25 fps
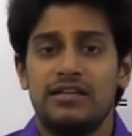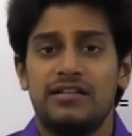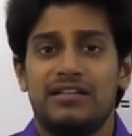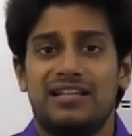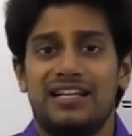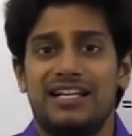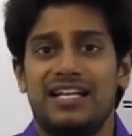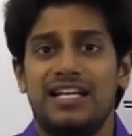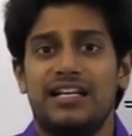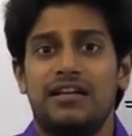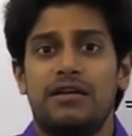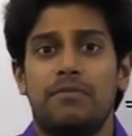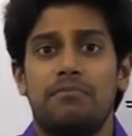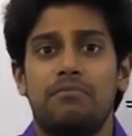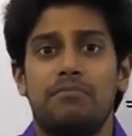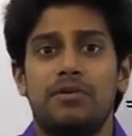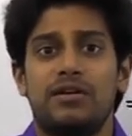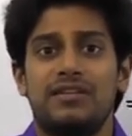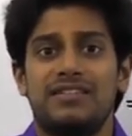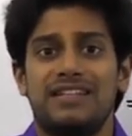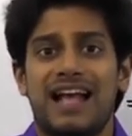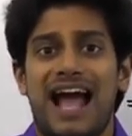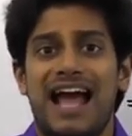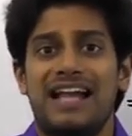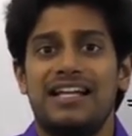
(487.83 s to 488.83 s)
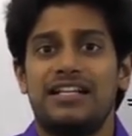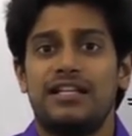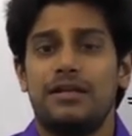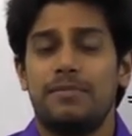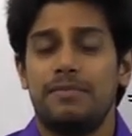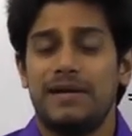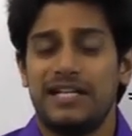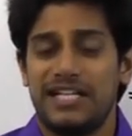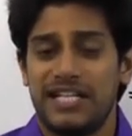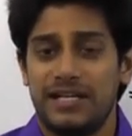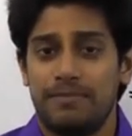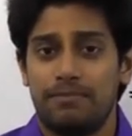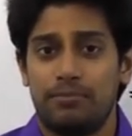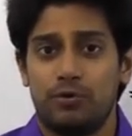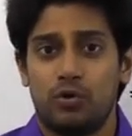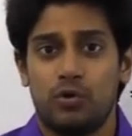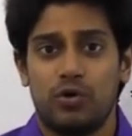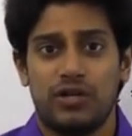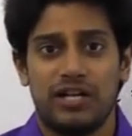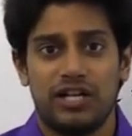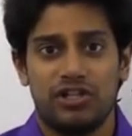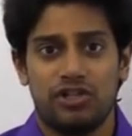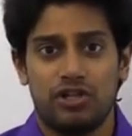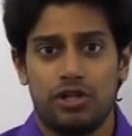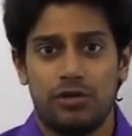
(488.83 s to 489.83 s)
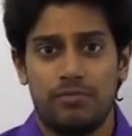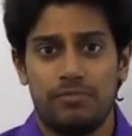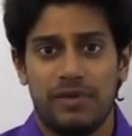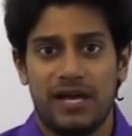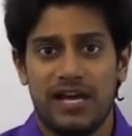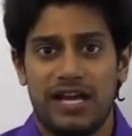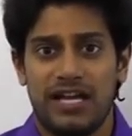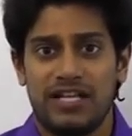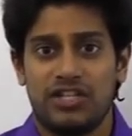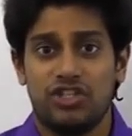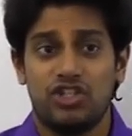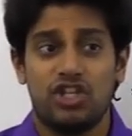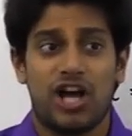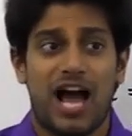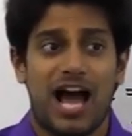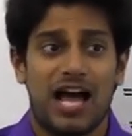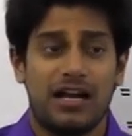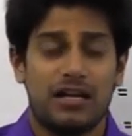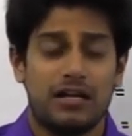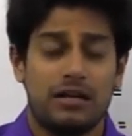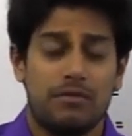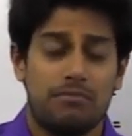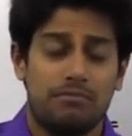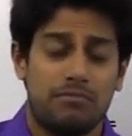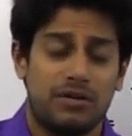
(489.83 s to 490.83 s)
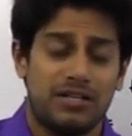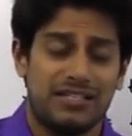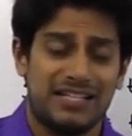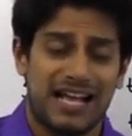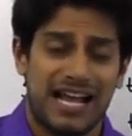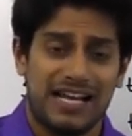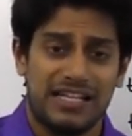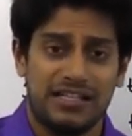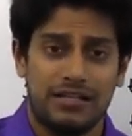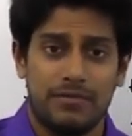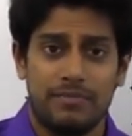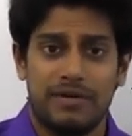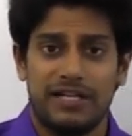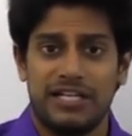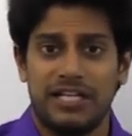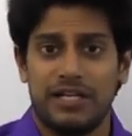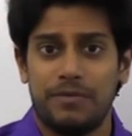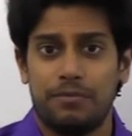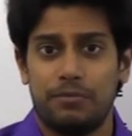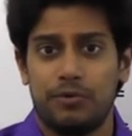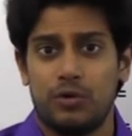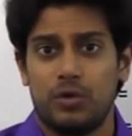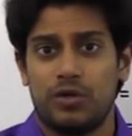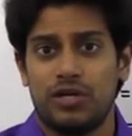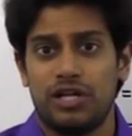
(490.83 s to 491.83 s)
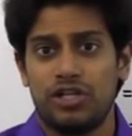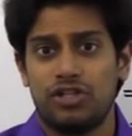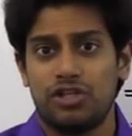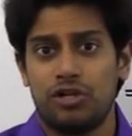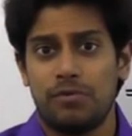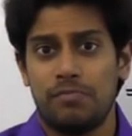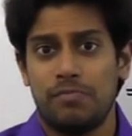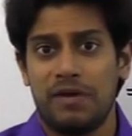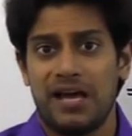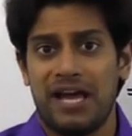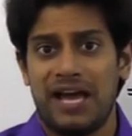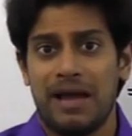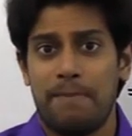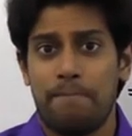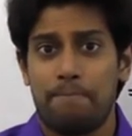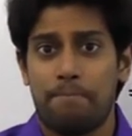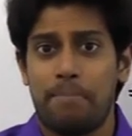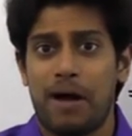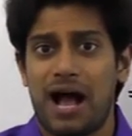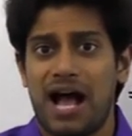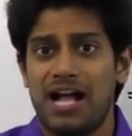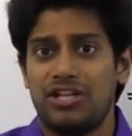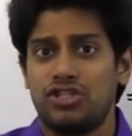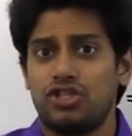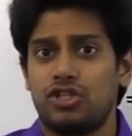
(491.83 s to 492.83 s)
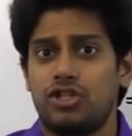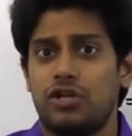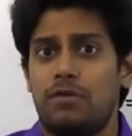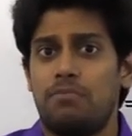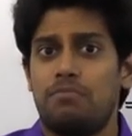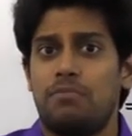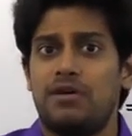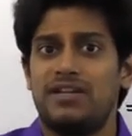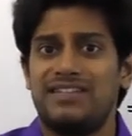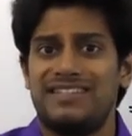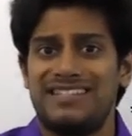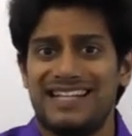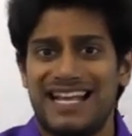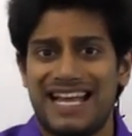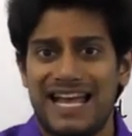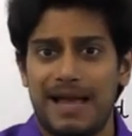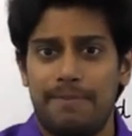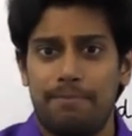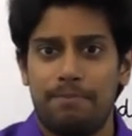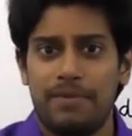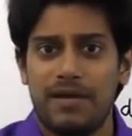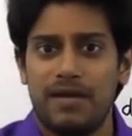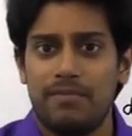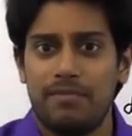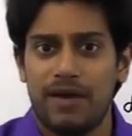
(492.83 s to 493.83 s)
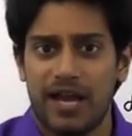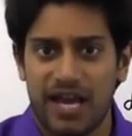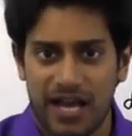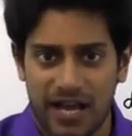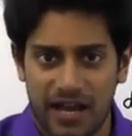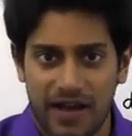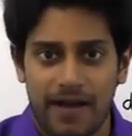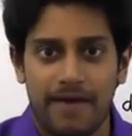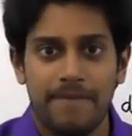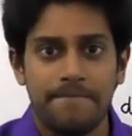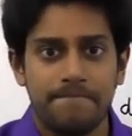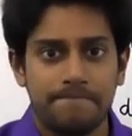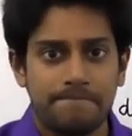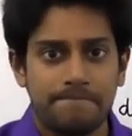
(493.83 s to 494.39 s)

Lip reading: 3 numbers arithmetic progression may hai, 4 numbers arithmetic progression may hai, 5 numbers AP may hai.